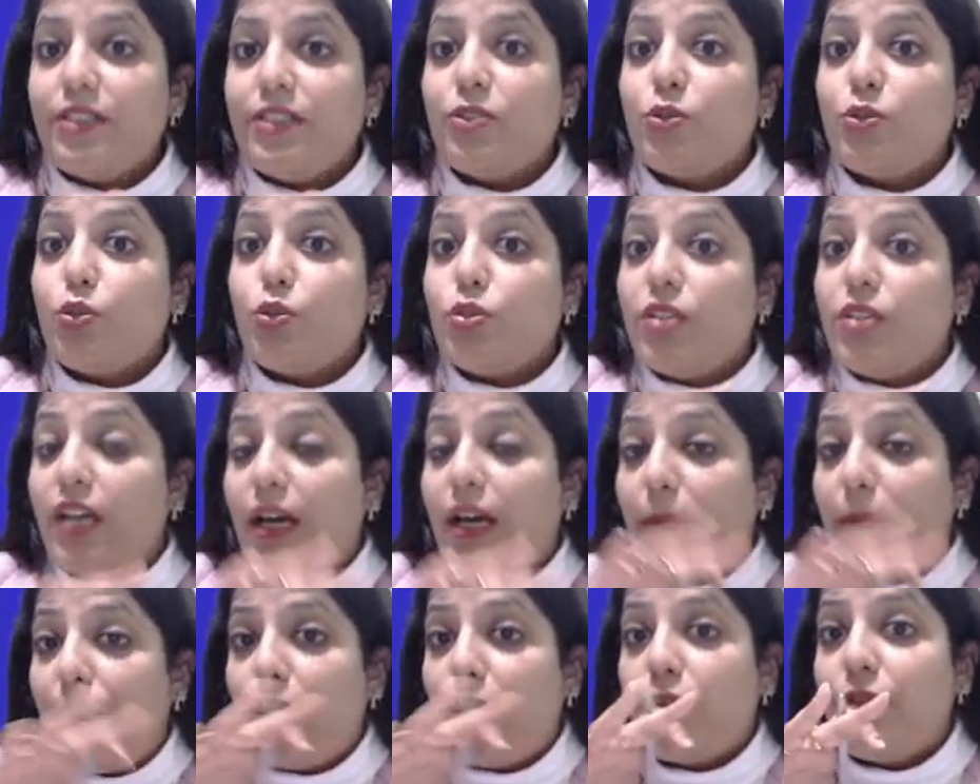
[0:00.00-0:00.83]
So the
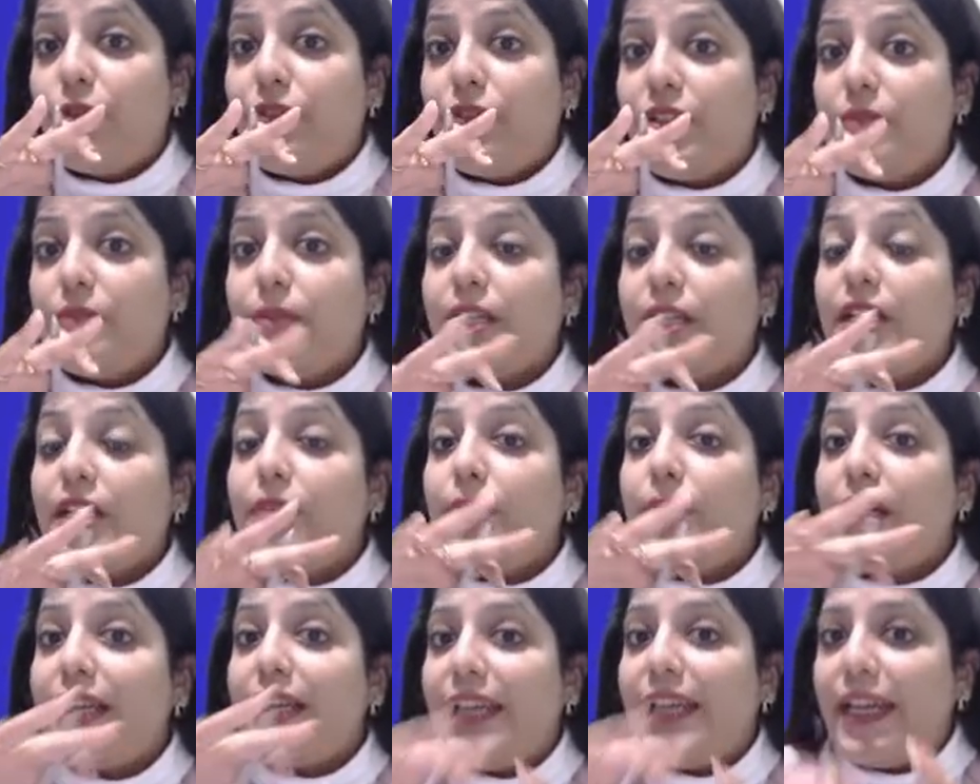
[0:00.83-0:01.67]
amount will become
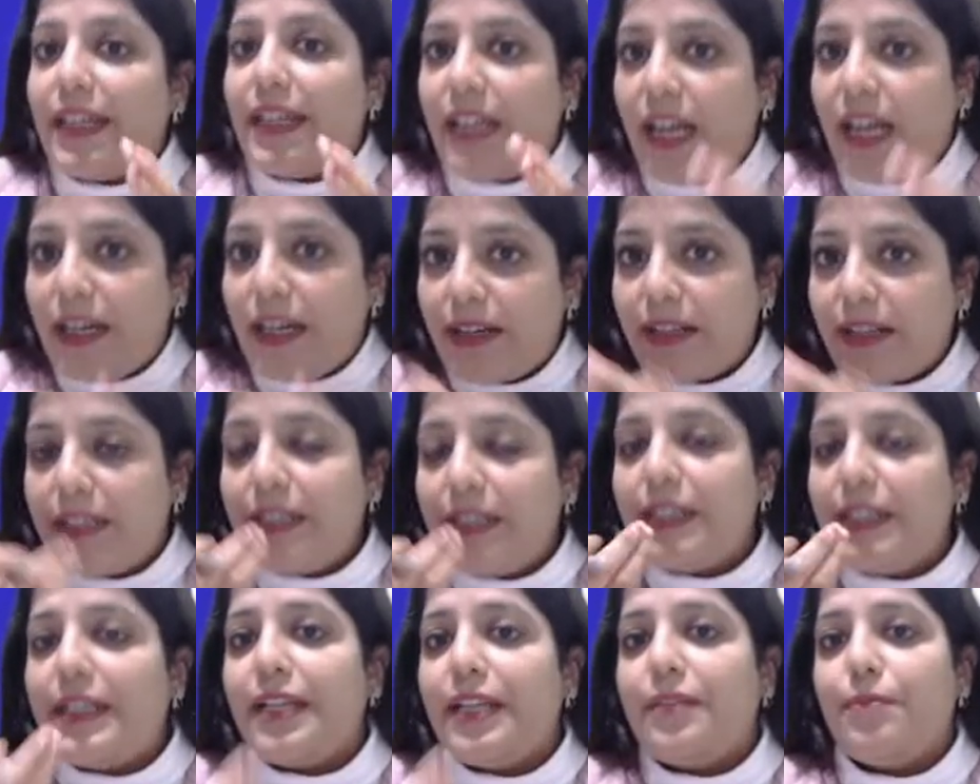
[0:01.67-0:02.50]
again
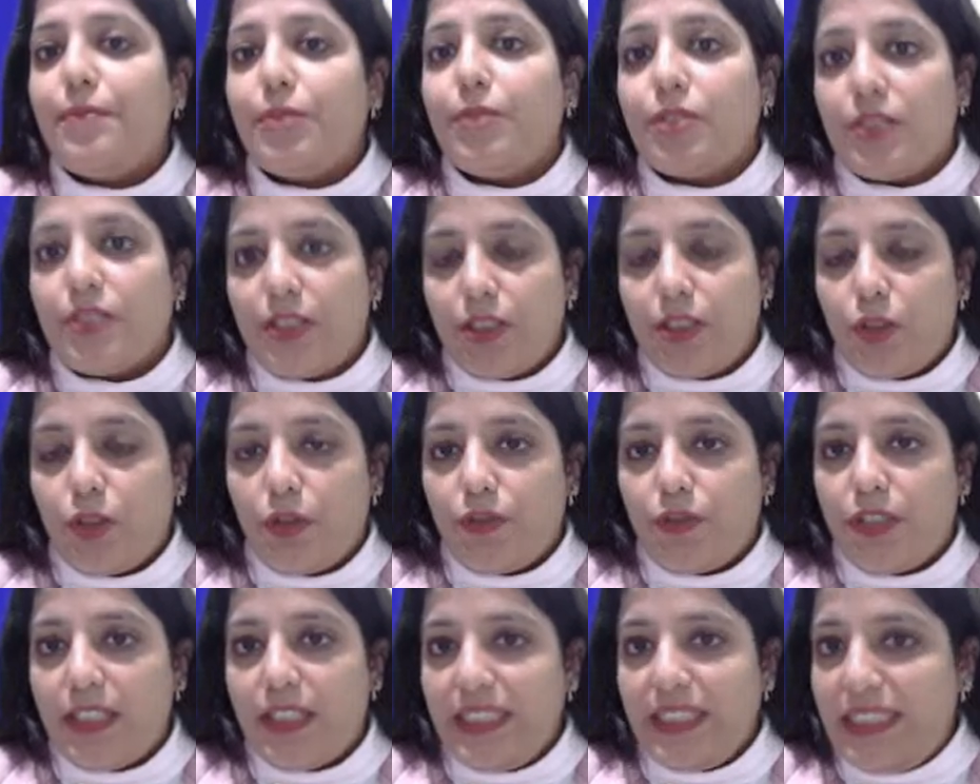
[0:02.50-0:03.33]
110%
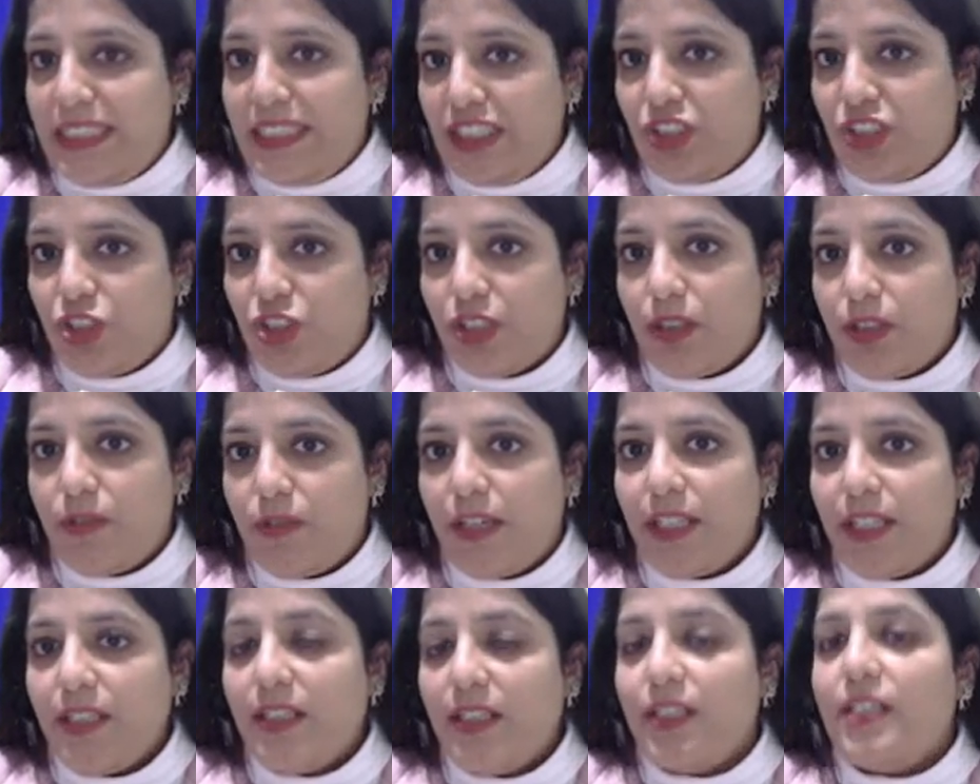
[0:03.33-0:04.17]
of the initial
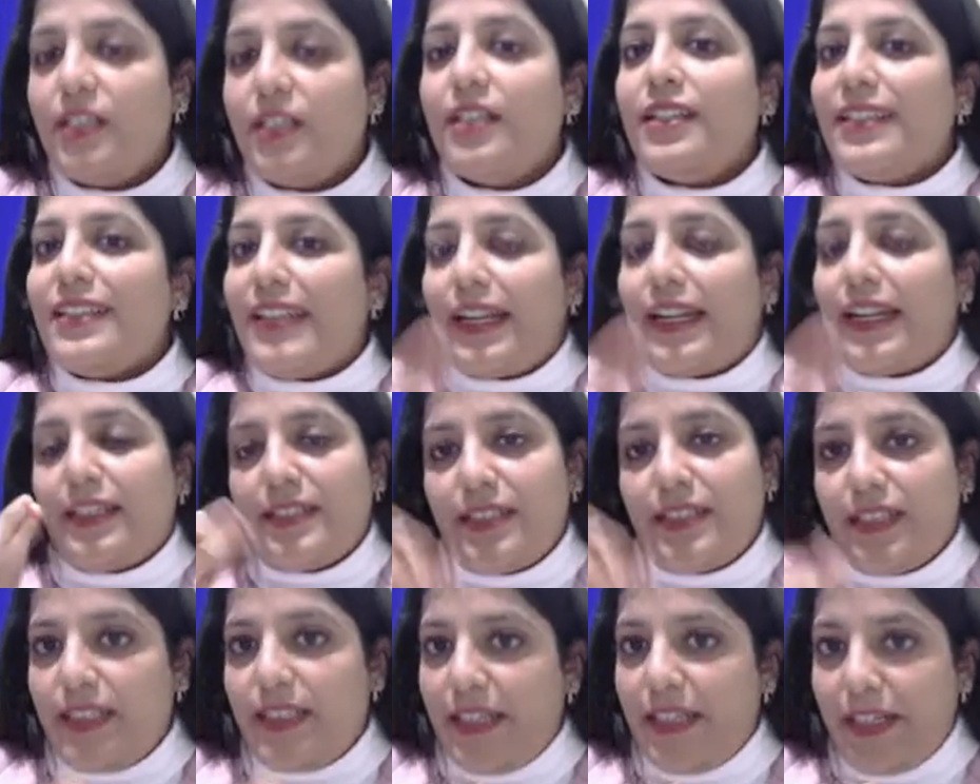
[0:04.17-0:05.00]
one, that is
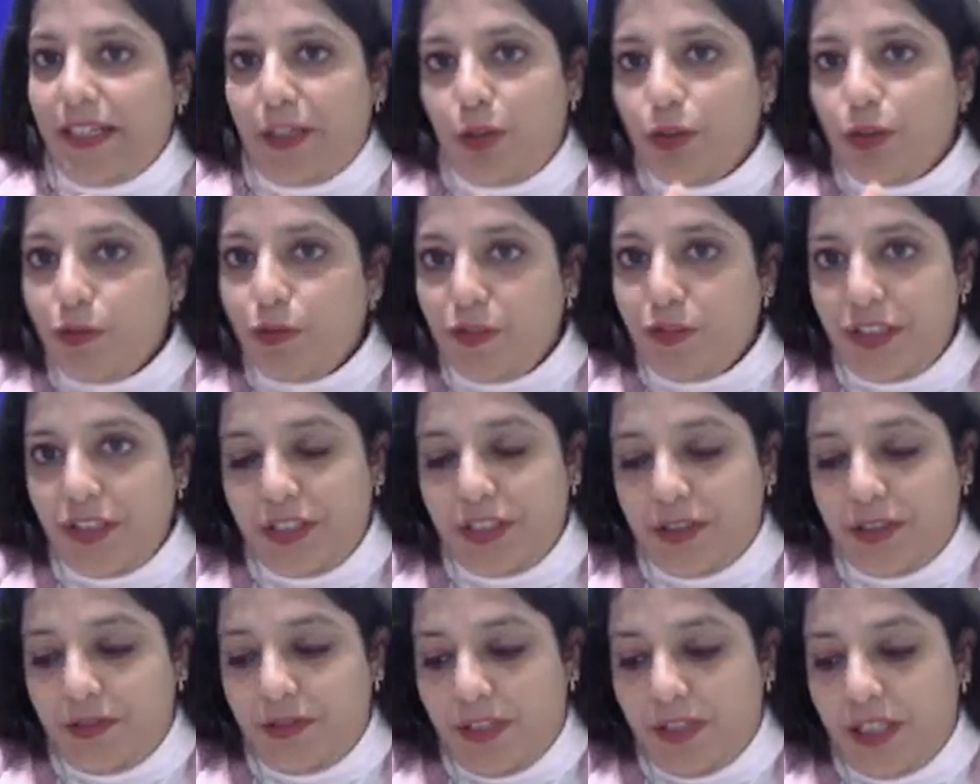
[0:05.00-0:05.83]
at the end of
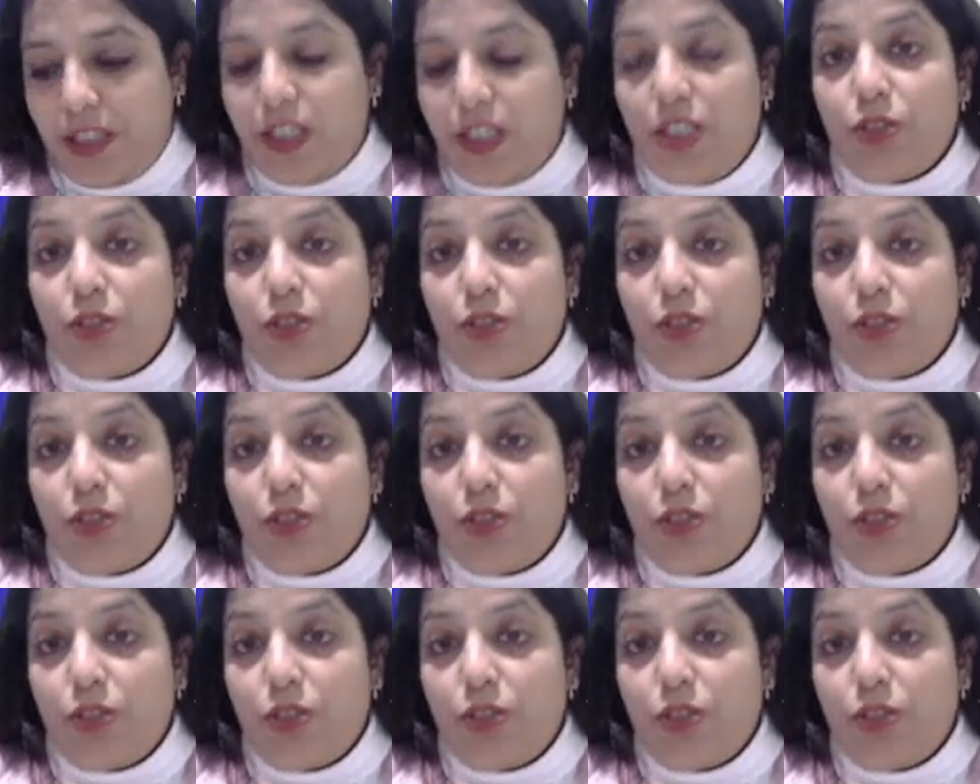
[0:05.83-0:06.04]
year 1.